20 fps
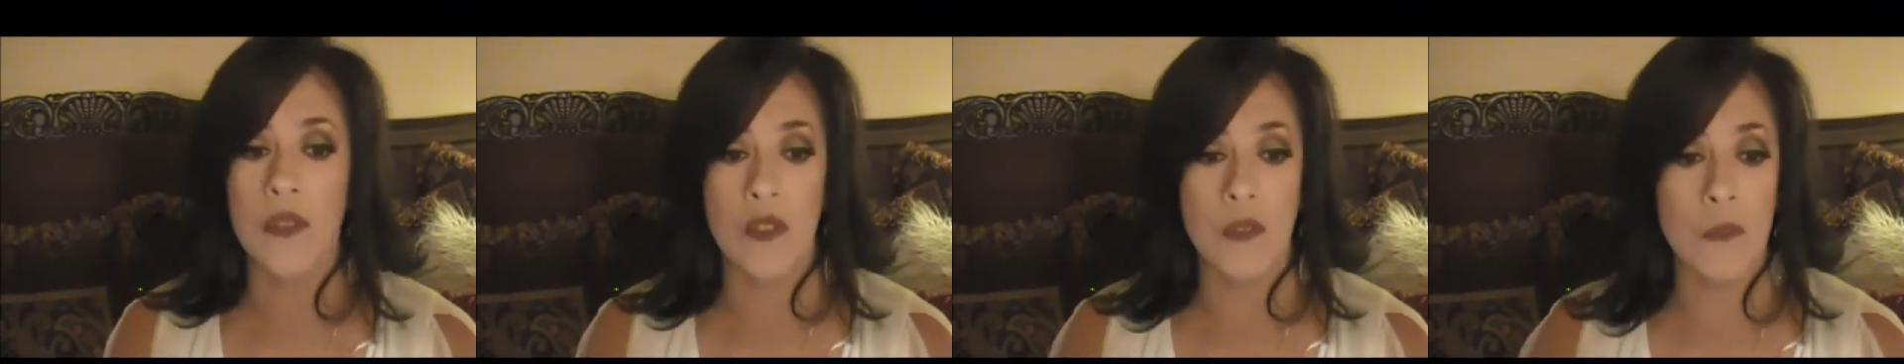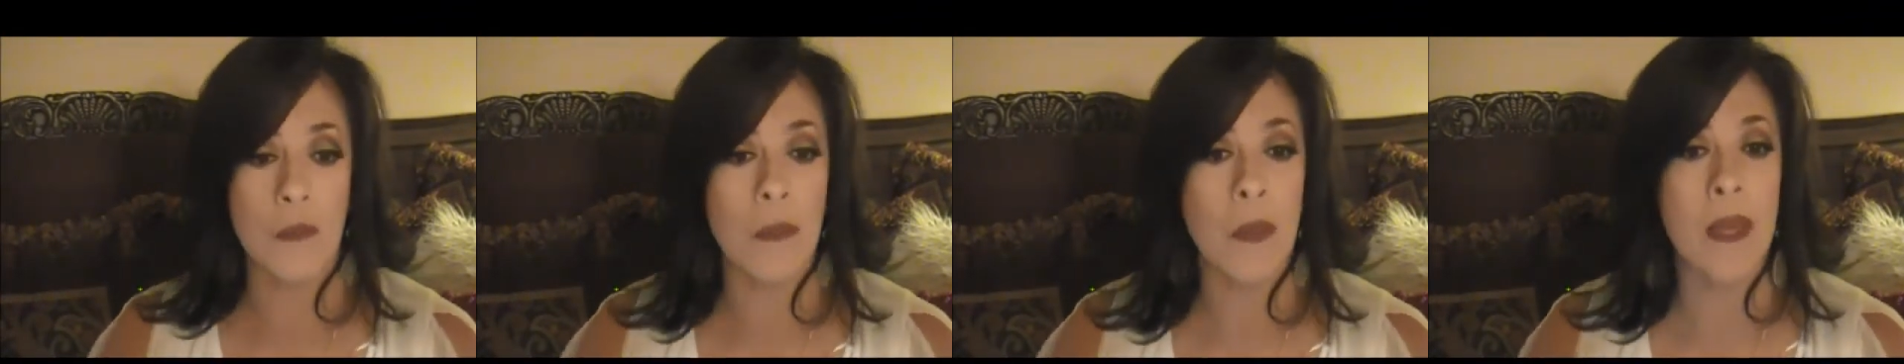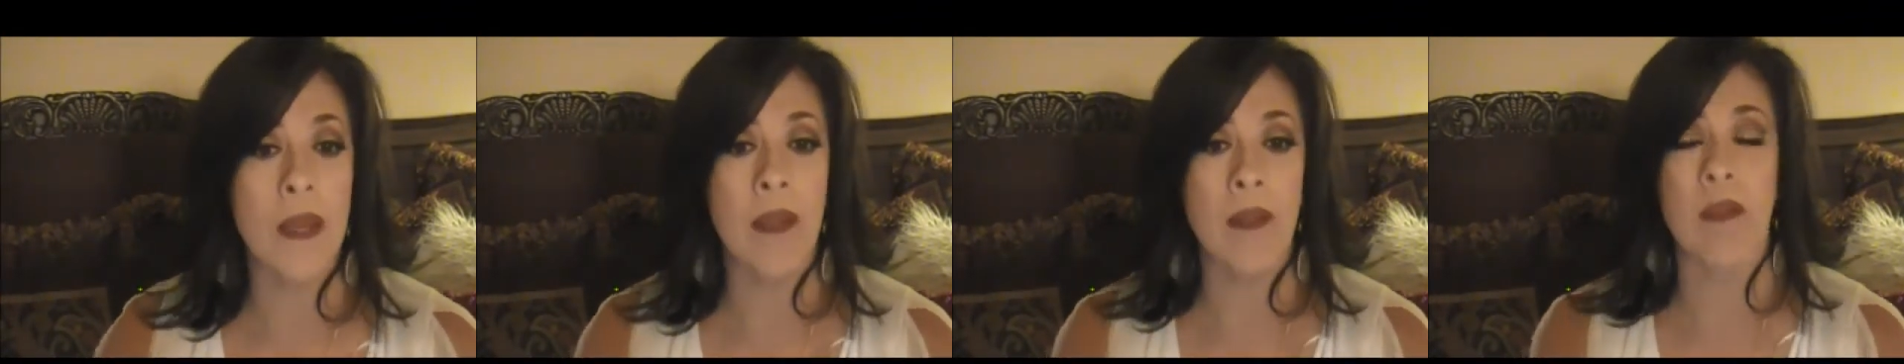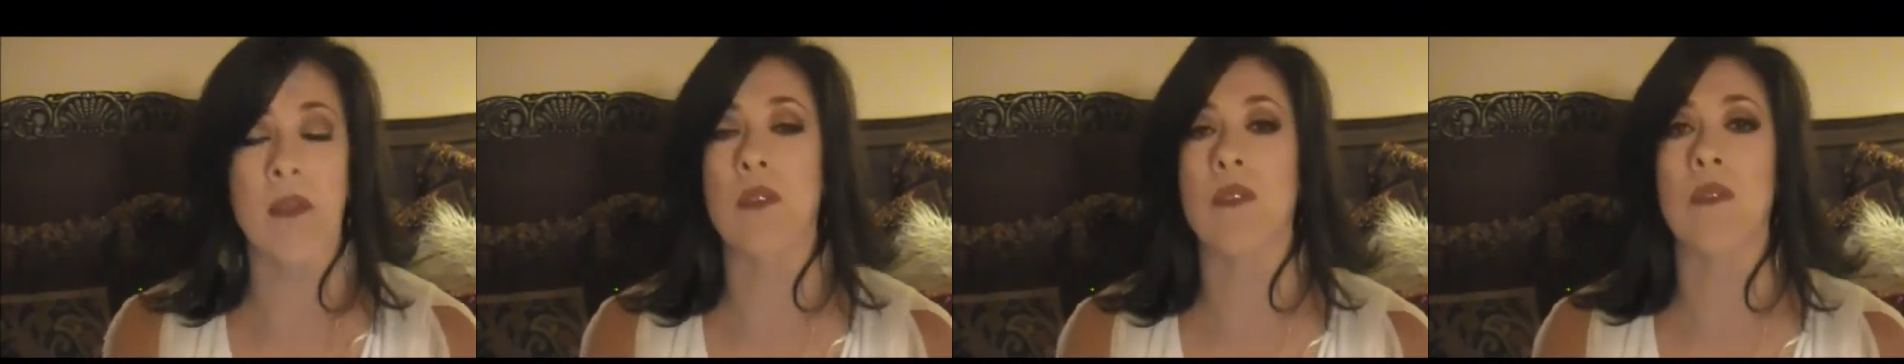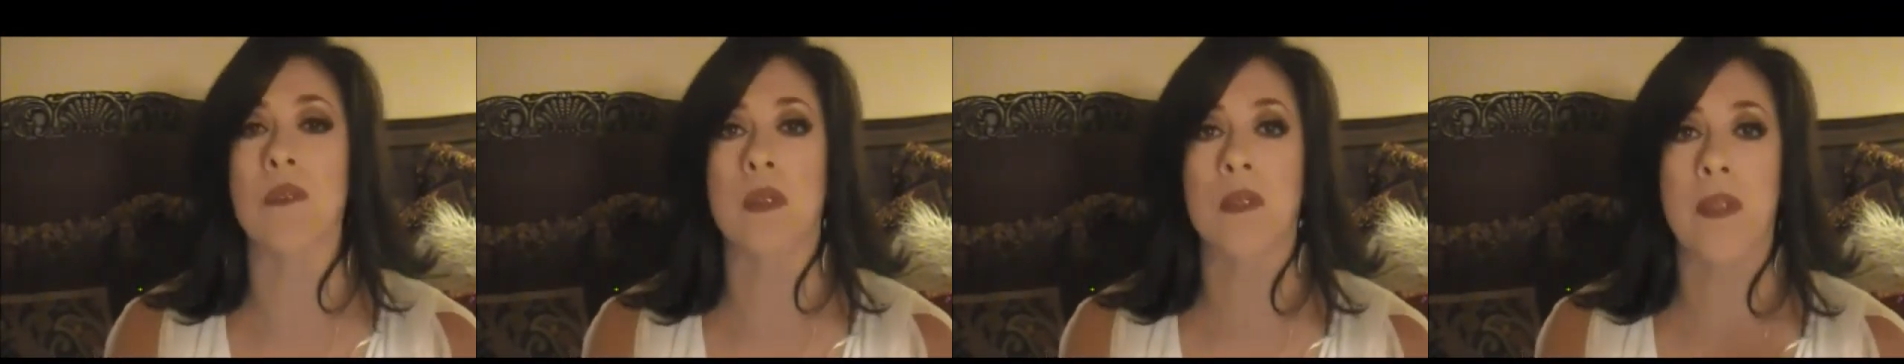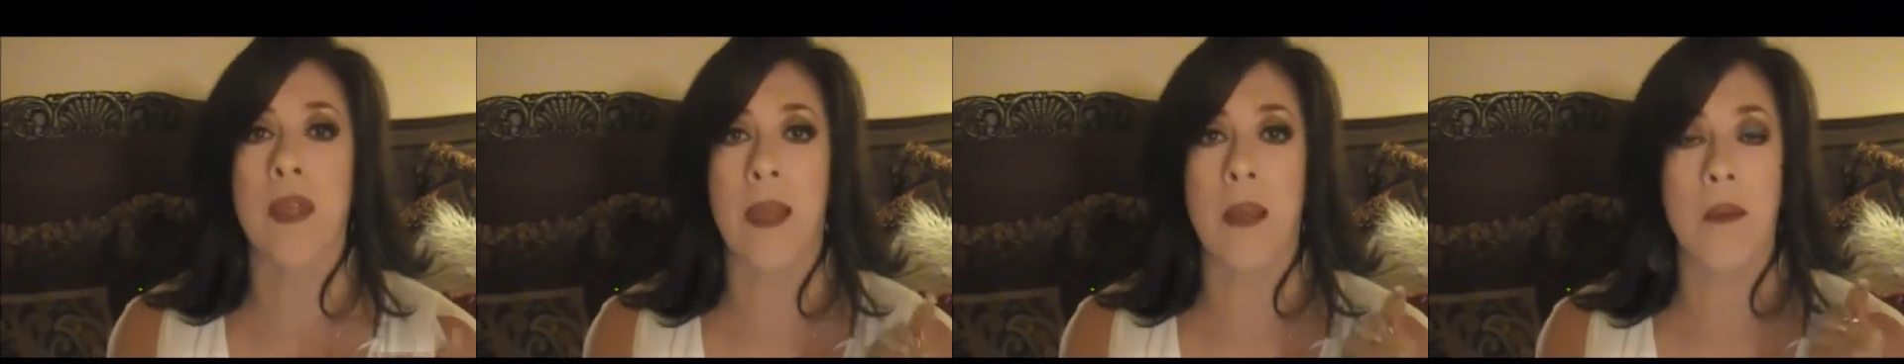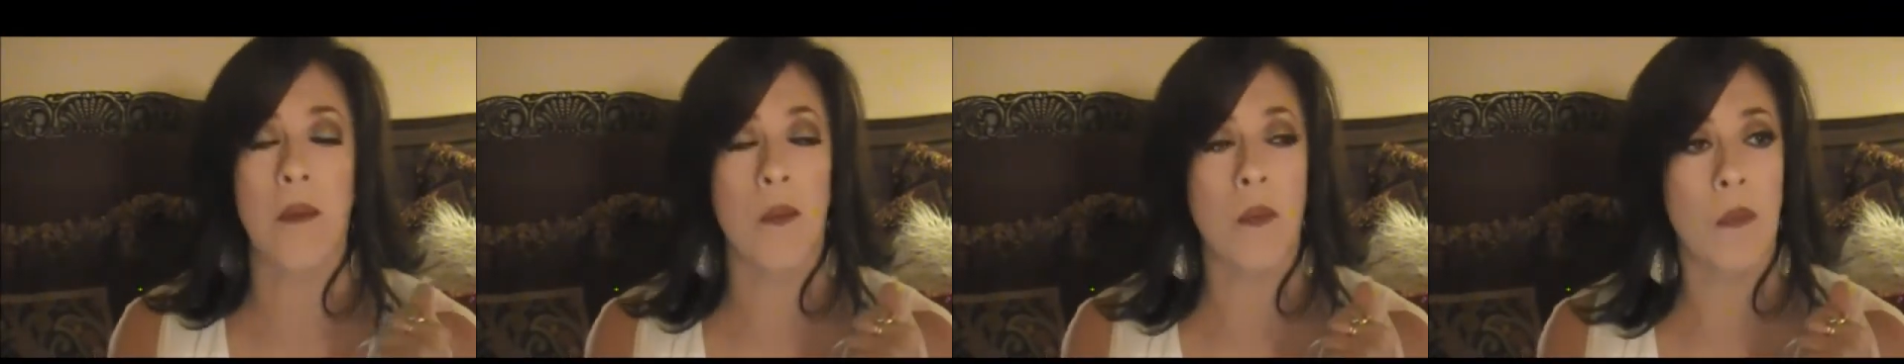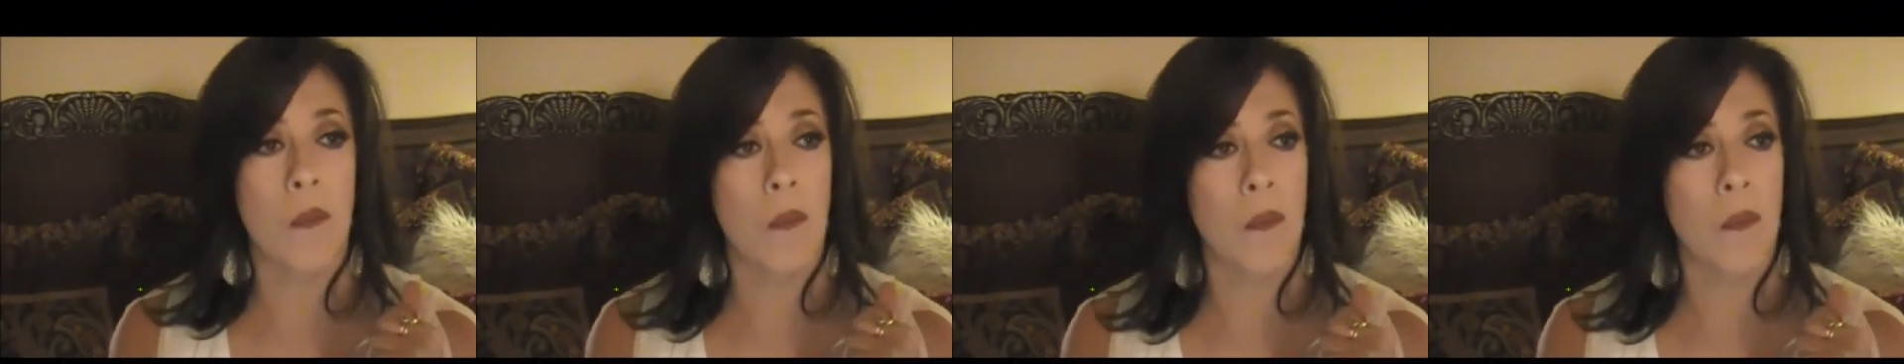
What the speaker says: speak that